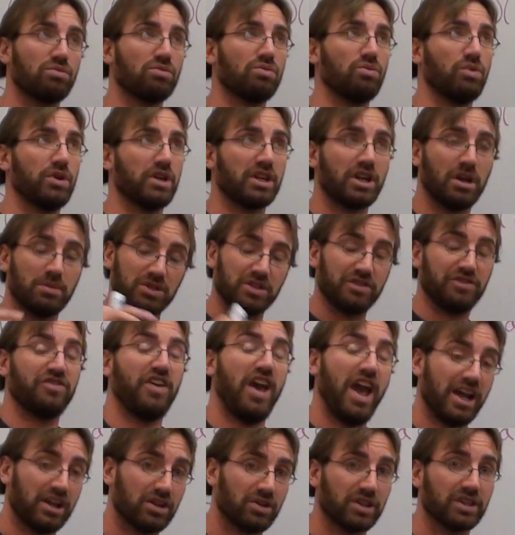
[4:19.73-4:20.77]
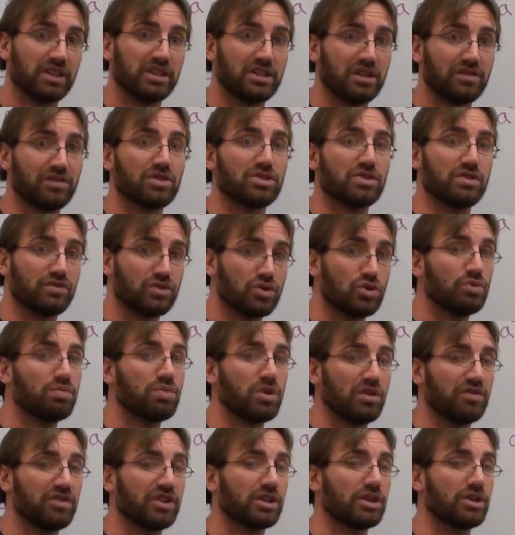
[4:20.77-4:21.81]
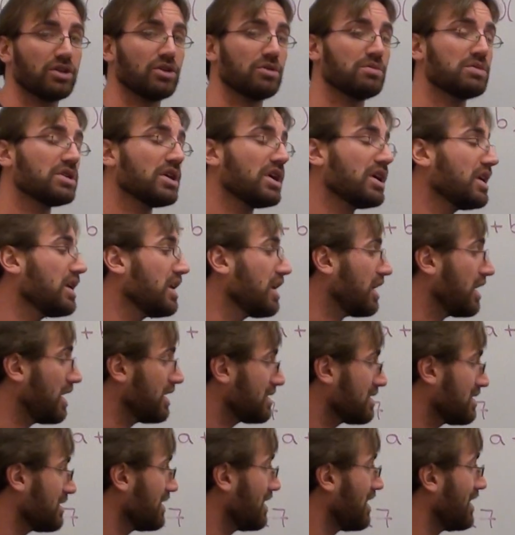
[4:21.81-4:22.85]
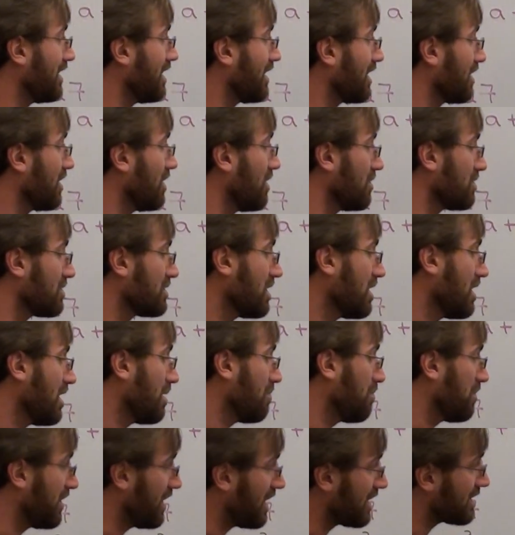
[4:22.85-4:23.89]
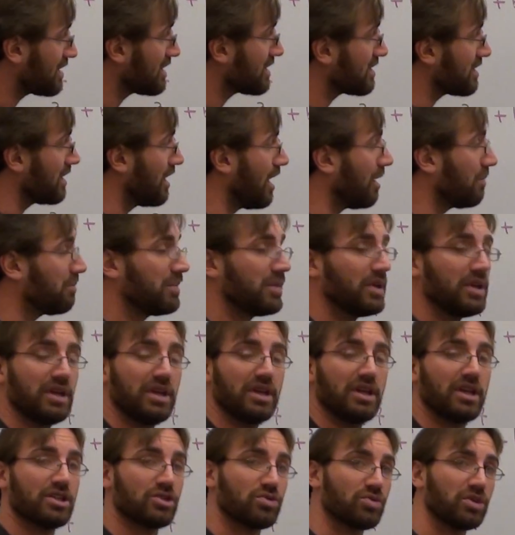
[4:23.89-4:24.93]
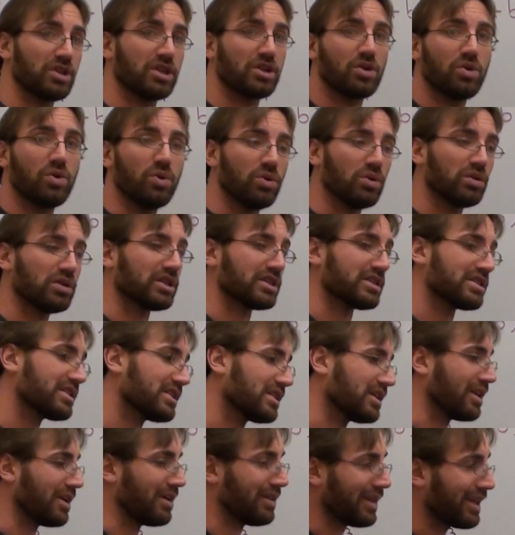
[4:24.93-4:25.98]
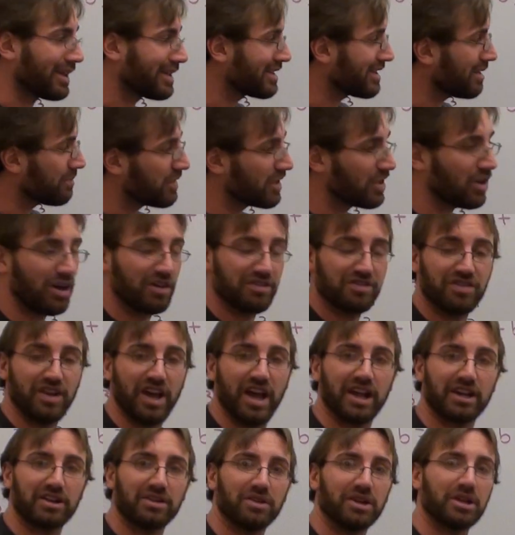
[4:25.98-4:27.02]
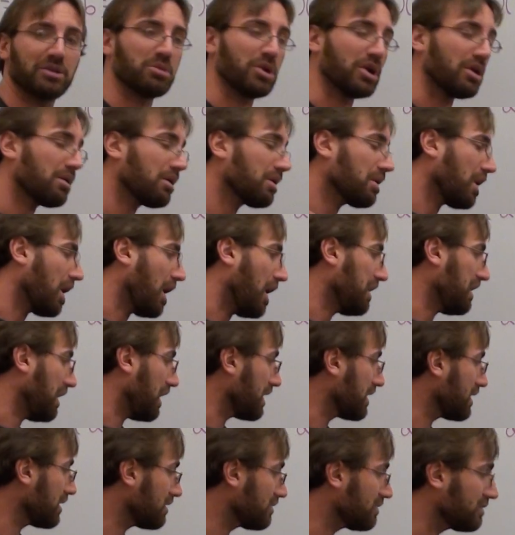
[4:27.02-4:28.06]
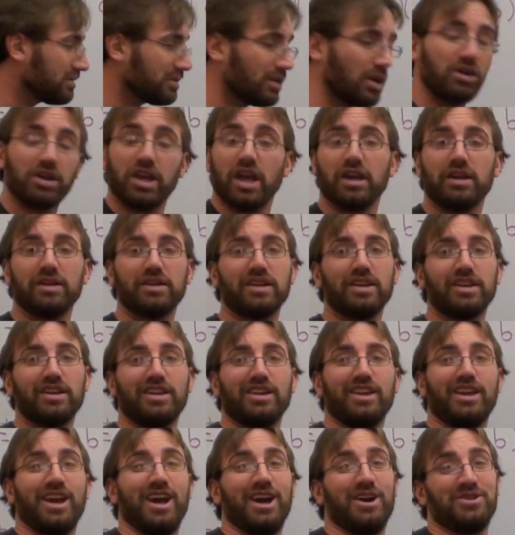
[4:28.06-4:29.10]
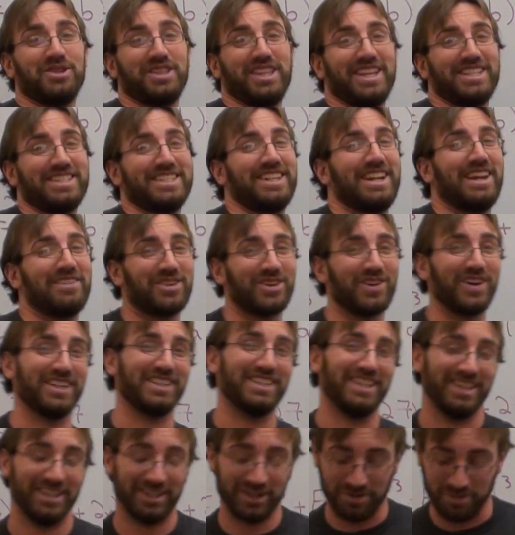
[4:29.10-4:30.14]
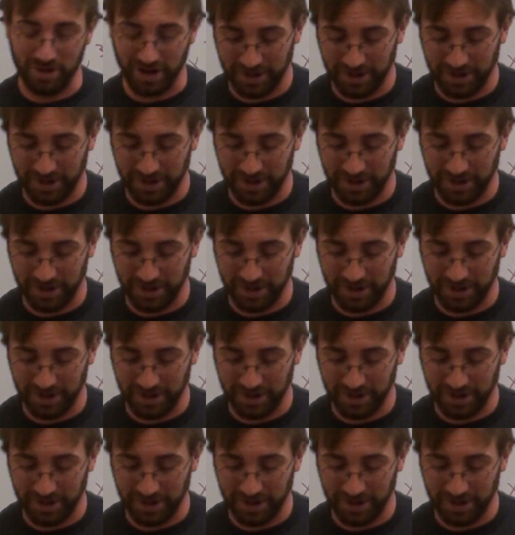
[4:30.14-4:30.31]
when it comes to factoring the difference of two perfect cubes and see how that goes. But that's the sum. It's really cool. It's, you know, like something off factoring, but I like it. Okay. With that said, have a great day.